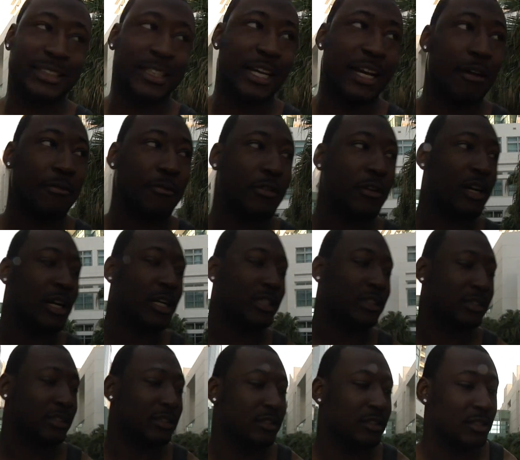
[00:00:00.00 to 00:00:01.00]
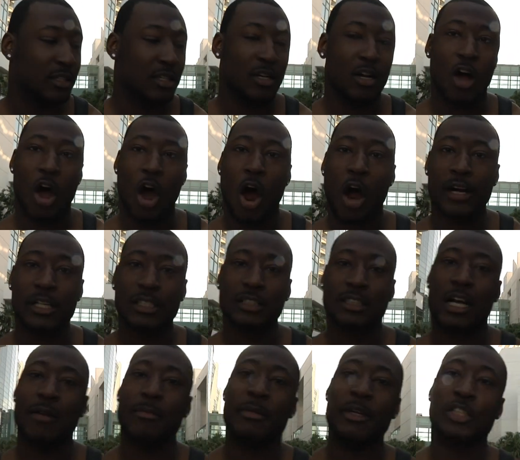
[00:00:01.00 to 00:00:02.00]
set up for us. Artists
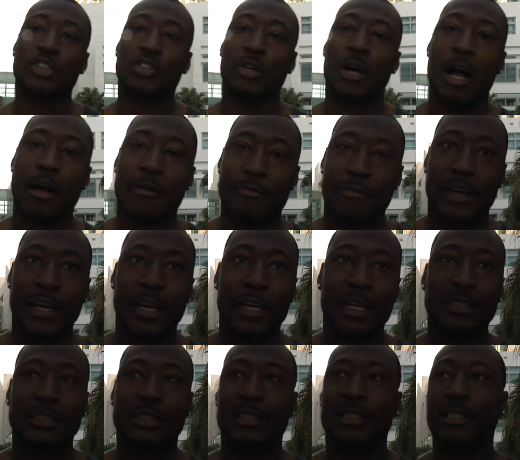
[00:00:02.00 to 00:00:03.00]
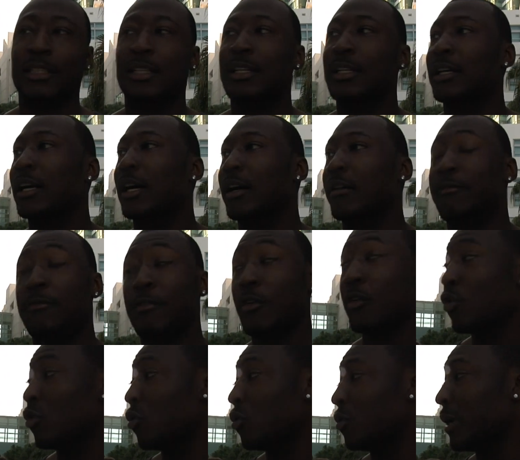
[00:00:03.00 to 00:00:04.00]
come in, draw phase.
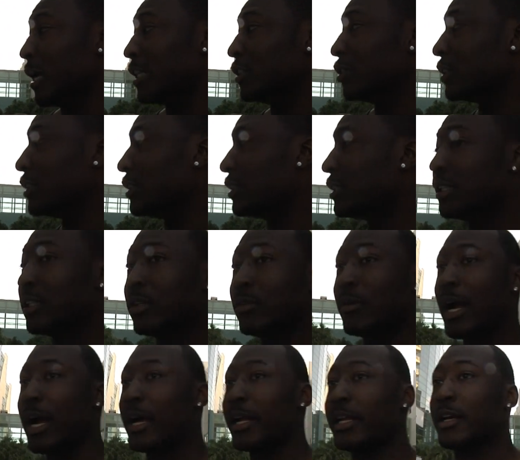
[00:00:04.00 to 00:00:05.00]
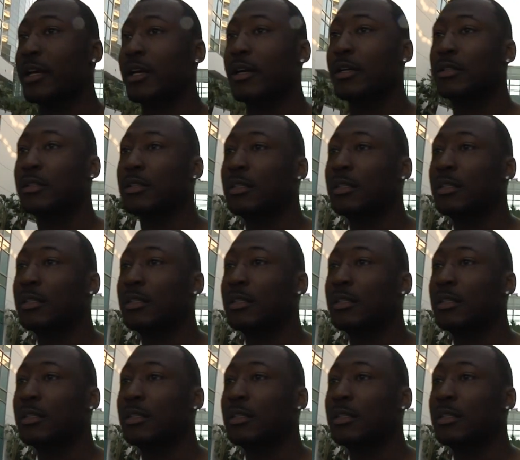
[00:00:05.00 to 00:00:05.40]
Food, as you can see around here.